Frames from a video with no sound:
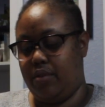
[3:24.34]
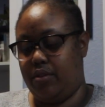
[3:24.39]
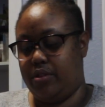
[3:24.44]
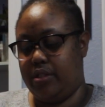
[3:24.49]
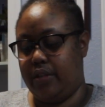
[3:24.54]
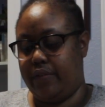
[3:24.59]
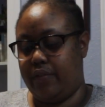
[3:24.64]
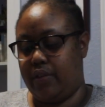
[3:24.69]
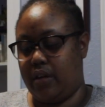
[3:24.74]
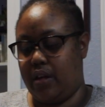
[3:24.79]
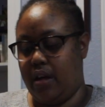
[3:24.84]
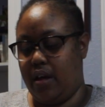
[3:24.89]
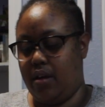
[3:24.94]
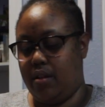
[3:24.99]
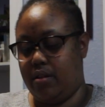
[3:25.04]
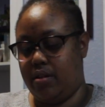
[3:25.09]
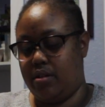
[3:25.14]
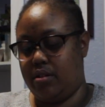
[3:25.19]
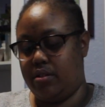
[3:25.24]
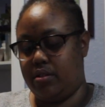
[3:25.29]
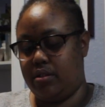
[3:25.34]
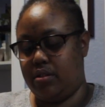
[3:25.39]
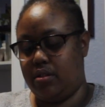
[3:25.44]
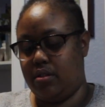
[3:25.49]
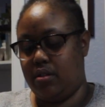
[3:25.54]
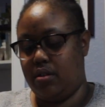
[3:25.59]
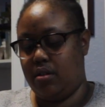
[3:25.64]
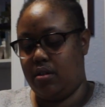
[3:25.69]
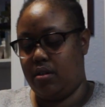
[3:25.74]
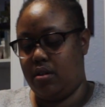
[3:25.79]
Different colors,
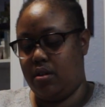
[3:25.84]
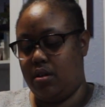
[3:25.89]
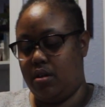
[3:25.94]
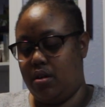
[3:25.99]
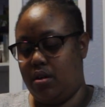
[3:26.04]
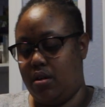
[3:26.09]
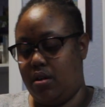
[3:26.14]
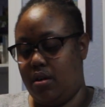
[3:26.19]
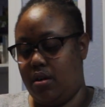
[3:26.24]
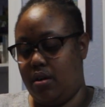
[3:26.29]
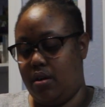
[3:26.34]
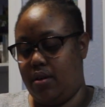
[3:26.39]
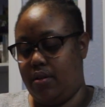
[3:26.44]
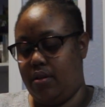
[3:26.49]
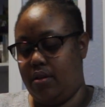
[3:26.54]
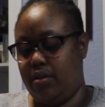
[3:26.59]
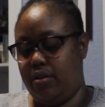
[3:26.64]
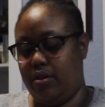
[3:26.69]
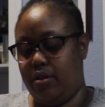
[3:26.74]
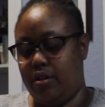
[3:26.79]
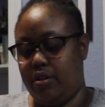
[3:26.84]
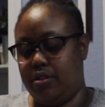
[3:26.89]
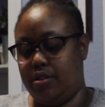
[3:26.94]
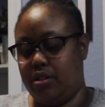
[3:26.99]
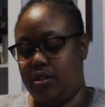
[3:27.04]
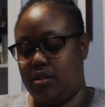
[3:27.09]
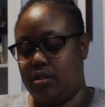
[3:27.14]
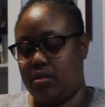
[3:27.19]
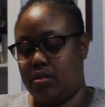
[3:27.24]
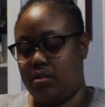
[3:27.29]
and then you can
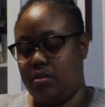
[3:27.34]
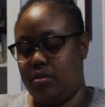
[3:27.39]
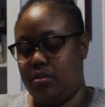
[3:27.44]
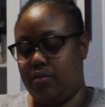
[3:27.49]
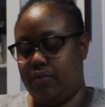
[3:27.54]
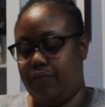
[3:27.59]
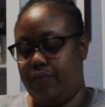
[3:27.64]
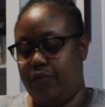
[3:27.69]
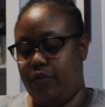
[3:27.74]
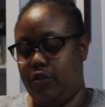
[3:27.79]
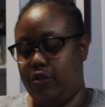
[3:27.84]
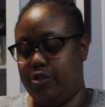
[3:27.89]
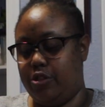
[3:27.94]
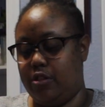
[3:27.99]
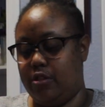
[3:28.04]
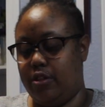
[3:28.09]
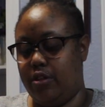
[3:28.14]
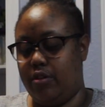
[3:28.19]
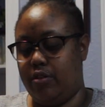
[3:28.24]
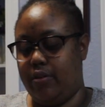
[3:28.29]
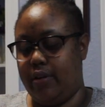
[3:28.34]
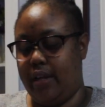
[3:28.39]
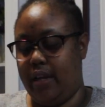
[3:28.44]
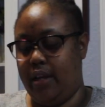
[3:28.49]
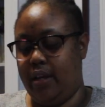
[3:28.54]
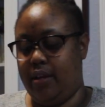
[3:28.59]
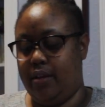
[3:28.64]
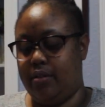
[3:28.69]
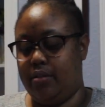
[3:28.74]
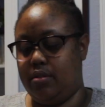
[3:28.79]
just fold your little
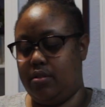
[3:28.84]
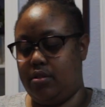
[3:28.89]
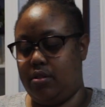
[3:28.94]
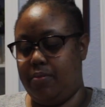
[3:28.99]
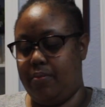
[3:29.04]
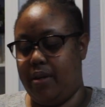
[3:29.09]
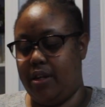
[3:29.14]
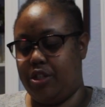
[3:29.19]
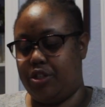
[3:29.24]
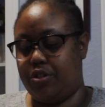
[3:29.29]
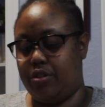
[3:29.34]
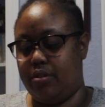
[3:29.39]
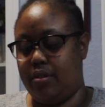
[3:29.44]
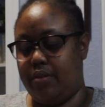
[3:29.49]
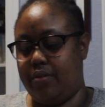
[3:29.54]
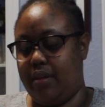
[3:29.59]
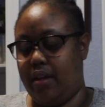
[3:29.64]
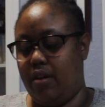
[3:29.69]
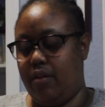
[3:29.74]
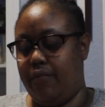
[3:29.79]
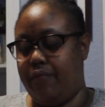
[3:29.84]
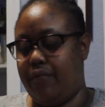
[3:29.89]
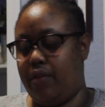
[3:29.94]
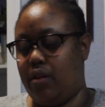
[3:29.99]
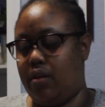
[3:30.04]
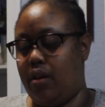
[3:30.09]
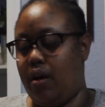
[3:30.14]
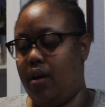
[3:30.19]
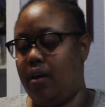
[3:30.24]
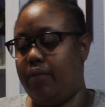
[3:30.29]
end to make sure that they don't
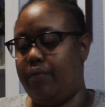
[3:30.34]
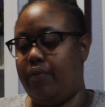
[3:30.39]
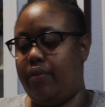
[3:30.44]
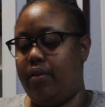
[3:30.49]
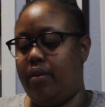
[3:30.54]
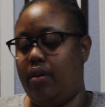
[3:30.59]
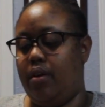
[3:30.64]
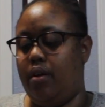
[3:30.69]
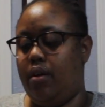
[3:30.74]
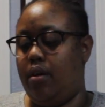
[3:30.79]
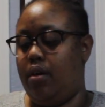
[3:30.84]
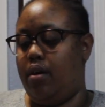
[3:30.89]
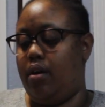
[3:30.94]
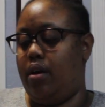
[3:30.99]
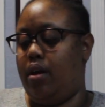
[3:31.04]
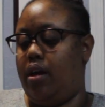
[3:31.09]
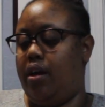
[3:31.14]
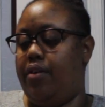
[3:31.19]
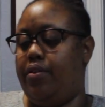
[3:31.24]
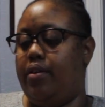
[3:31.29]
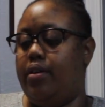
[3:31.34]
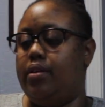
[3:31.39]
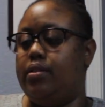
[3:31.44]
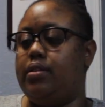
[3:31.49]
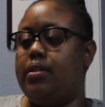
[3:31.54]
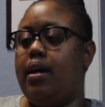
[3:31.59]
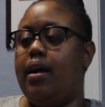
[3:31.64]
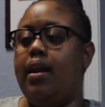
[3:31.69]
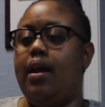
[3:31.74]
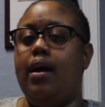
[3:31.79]
fall off, and then
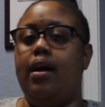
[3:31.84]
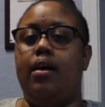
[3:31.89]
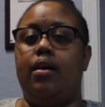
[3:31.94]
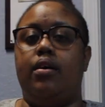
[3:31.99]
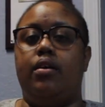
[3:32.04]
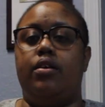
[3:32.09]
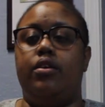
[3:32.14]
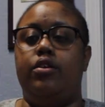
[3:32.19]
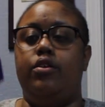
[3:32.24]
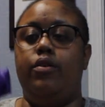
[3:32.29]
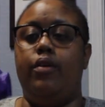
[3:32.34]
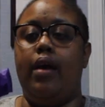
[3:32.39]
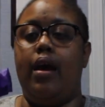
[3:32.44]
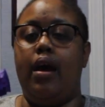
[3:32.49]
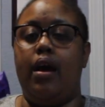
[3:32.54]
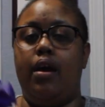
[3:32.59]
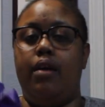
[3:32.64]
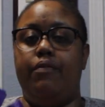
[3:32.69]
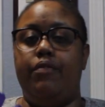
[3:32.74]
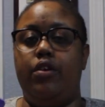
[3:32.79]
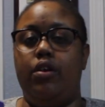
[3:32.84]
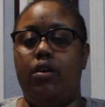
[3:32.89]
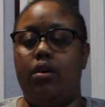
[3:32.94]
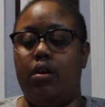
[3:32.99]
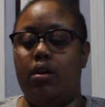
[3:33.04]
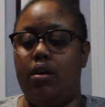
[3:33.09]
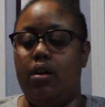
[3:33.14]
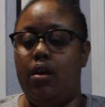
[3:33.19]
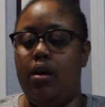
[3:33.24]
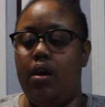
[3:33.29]
ta-da! You have
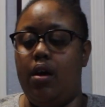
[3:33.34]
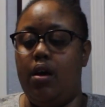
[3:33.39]
your